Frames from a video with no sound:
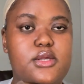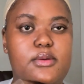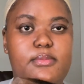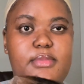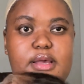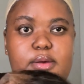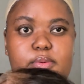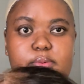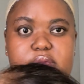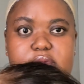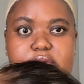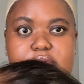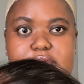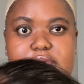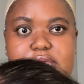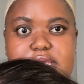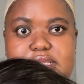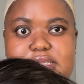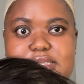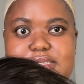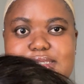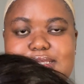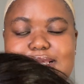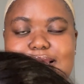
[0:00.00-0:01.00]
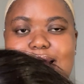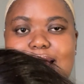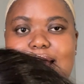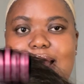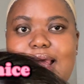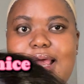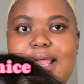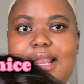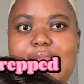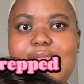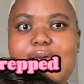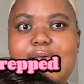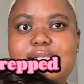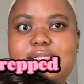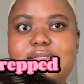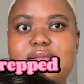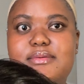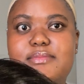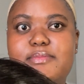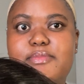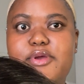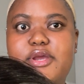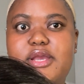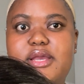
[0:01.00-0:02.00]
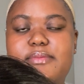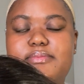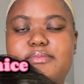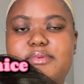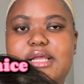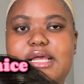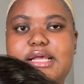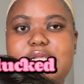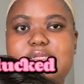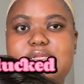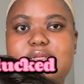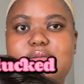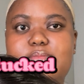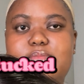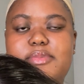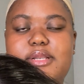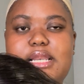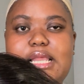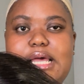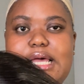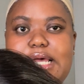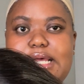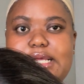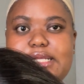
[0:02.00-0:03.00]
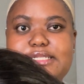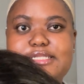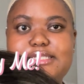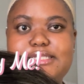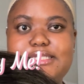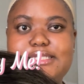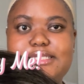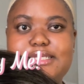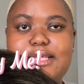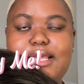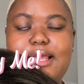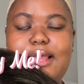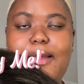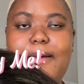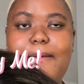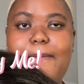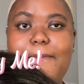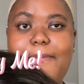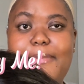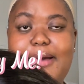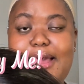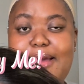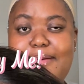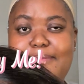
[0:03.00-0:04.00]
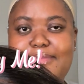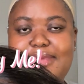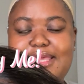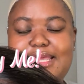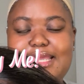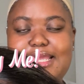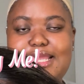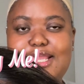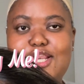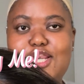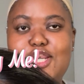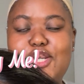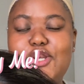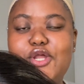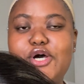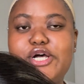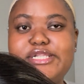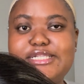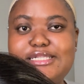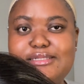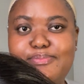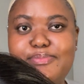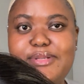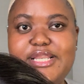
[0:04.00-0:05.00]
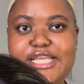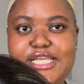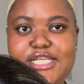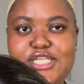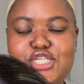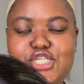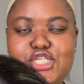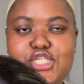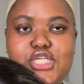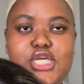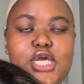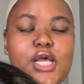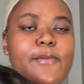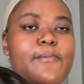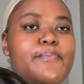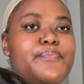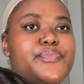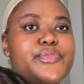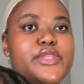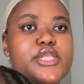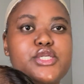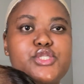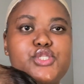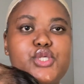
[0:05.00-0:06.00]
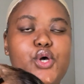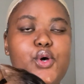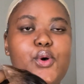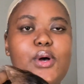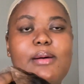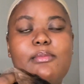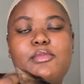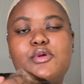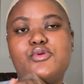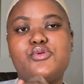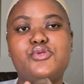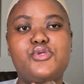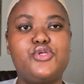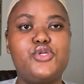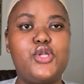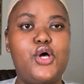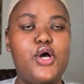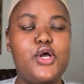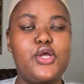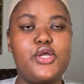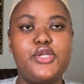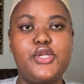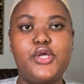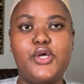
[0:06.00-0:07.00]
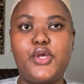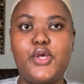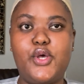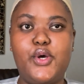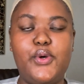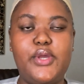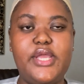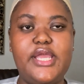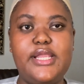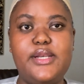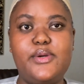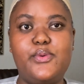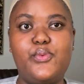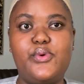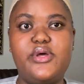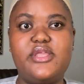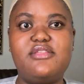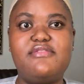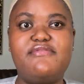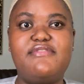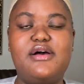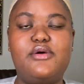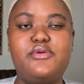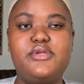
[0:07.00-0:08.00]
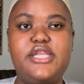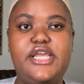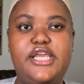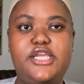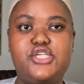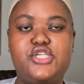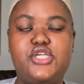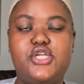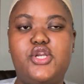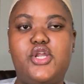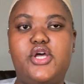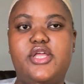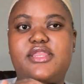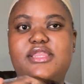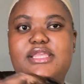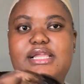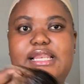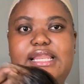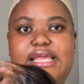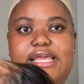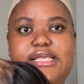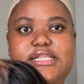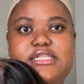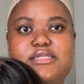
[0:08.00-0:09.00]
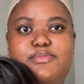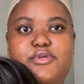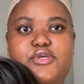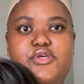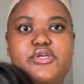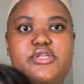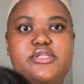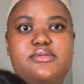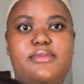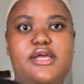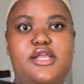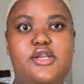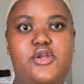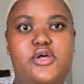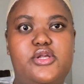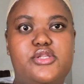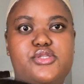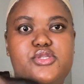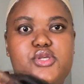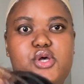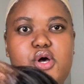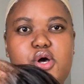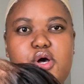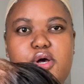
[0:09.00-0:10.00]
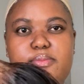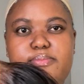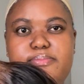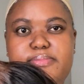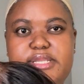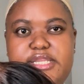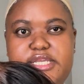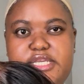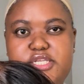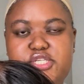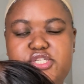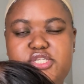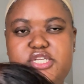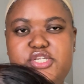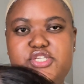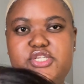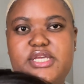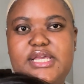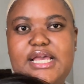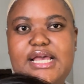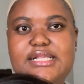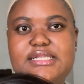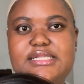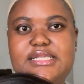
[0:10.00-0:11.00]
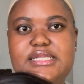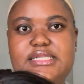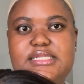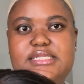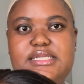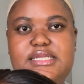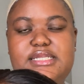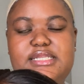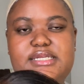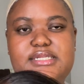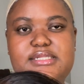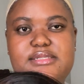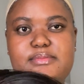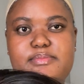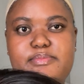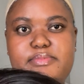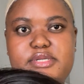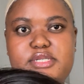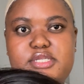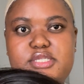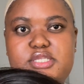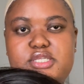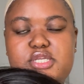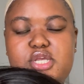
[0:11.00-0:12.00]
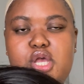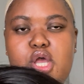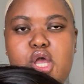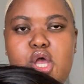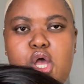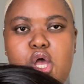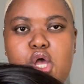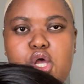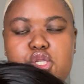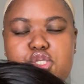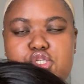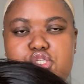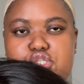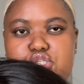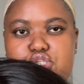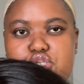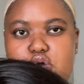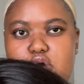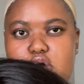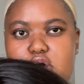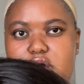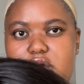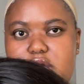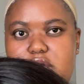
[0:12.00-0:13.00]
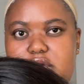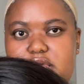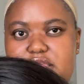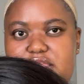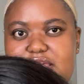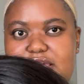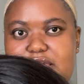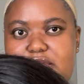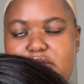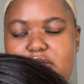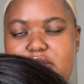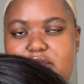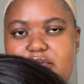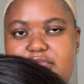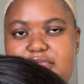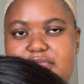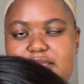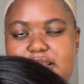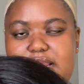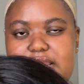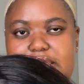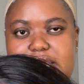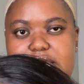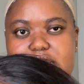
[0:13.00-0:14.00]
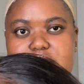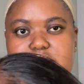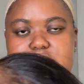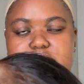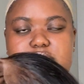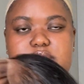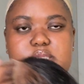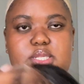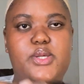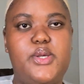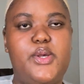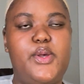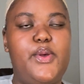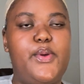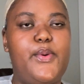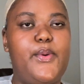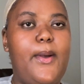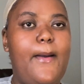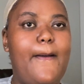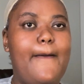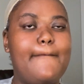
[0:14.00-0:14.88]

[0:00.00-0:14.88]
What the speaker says: my wig is nice and prepped, nice and plugged by me, not bleached. So I'm also not gonna go in with foundation on the lace because my knots are bleached. As you guys can see, it is a bit dark there on the lace. So